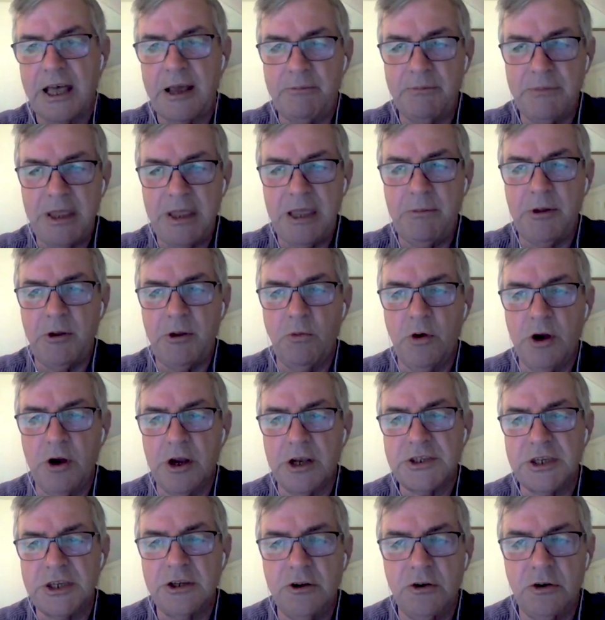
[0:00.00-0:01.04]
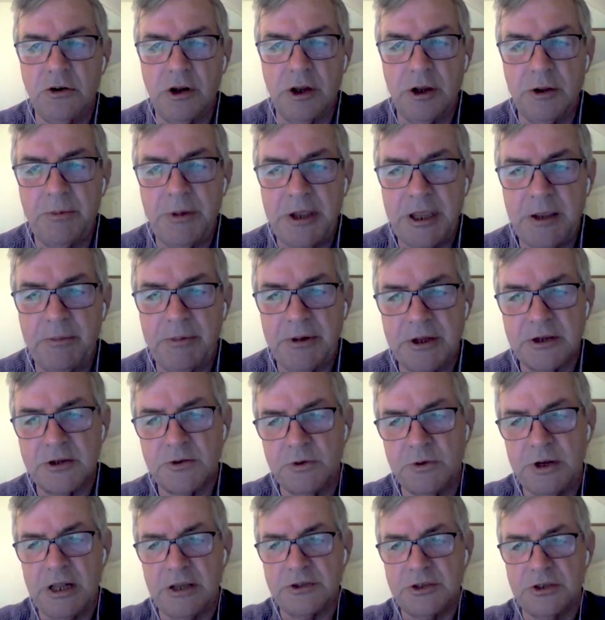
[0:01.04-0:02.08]
that may be worse in older people
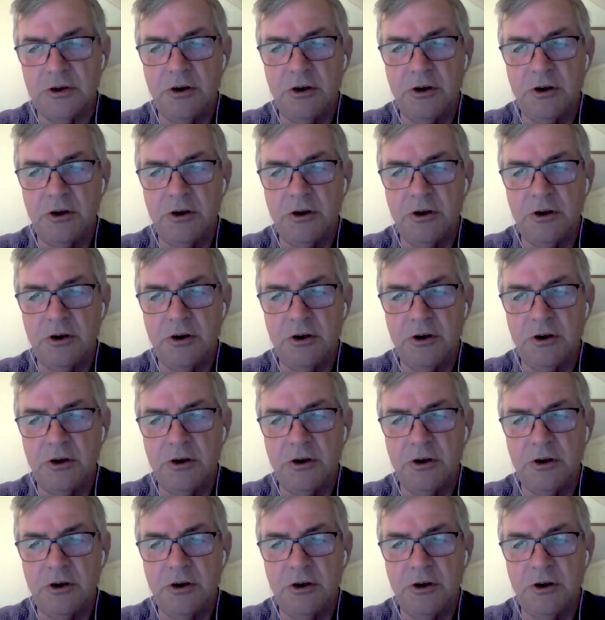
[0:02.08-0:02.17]
as well.